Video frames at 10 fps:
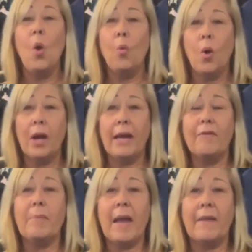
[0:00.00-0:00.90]
What I love
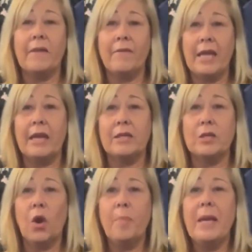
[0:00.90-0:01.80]
about the Vienna
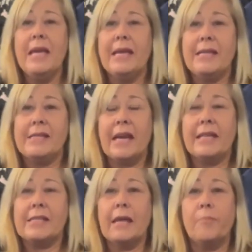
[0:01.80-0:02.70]
top is that
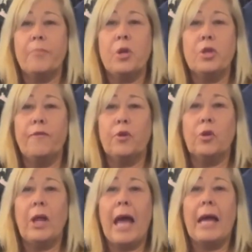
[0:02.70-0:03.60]
it's
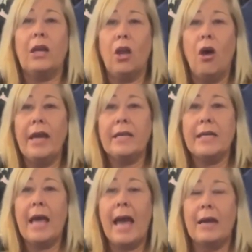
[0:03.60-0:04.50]
beautiful and light
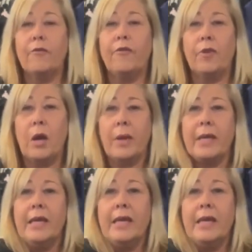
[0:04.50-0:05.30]
and flowy.